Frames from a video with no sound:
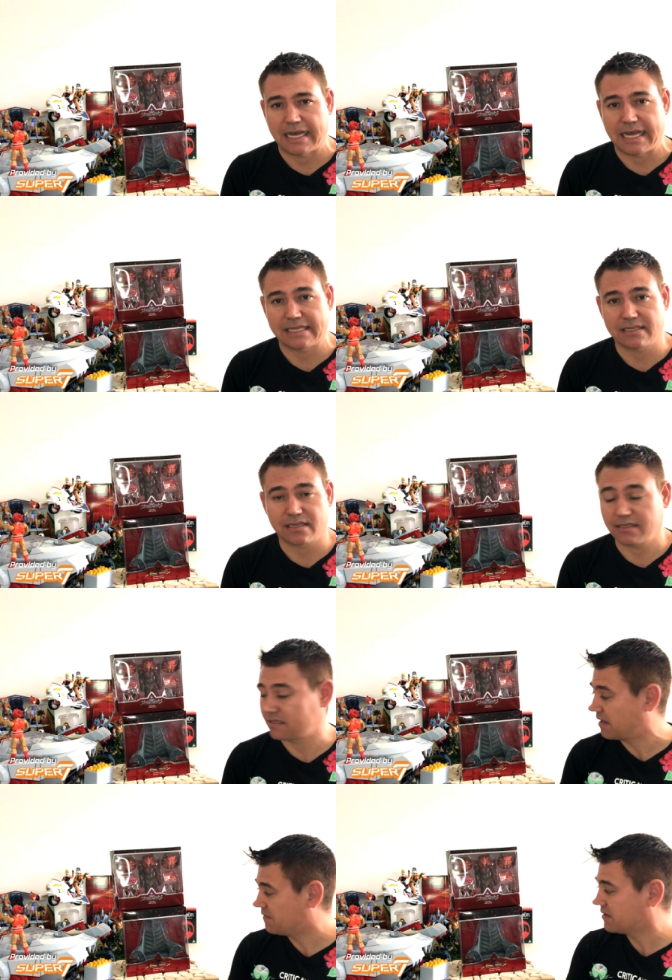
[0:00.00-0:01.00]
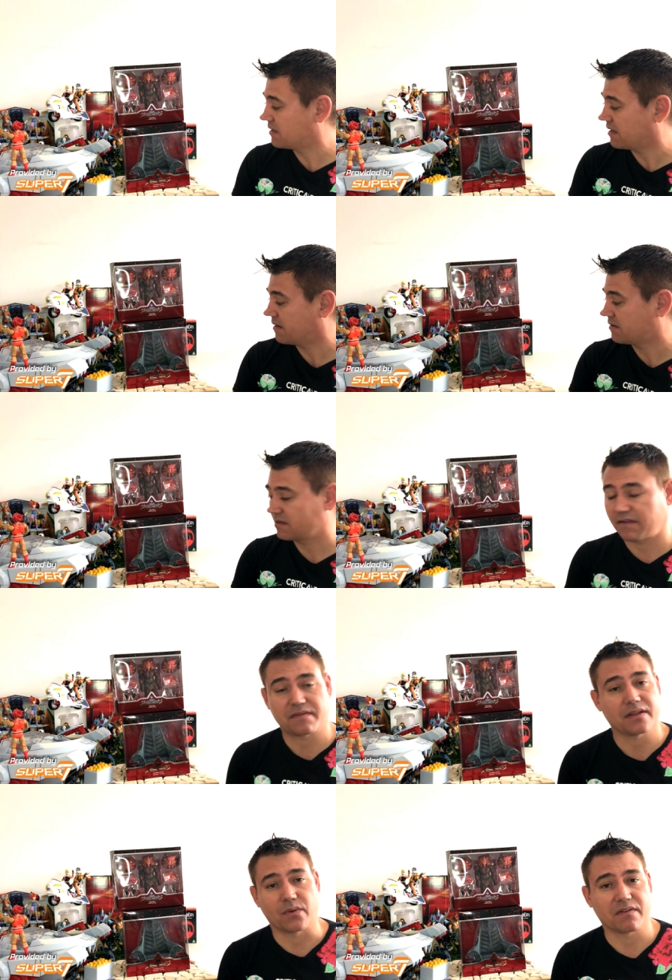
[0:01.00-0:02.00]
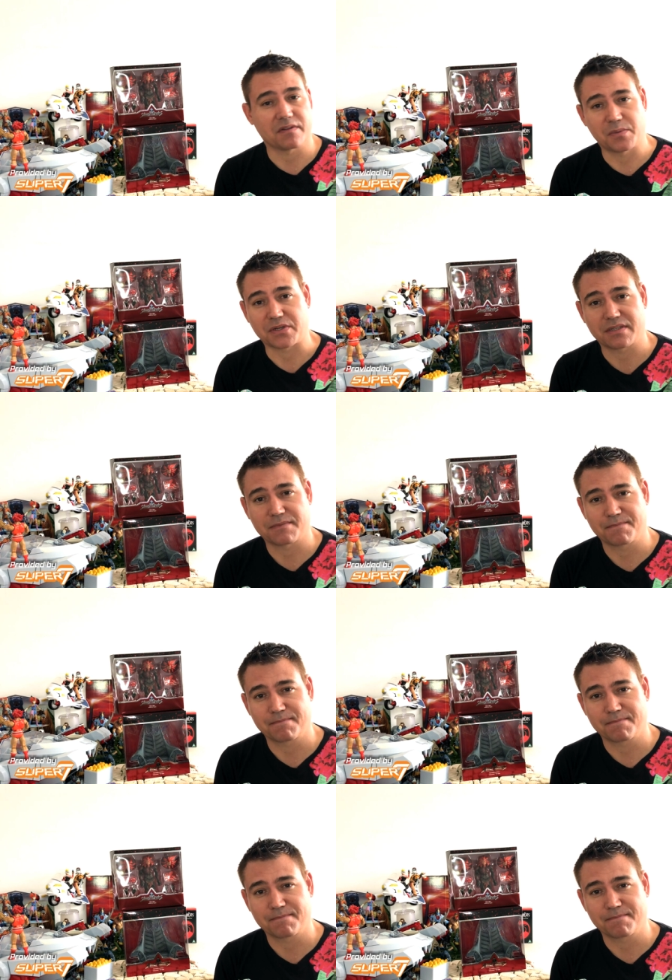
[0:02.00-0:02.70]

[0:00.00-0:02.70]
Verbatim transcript: and uh, definitely, definitely one of the books.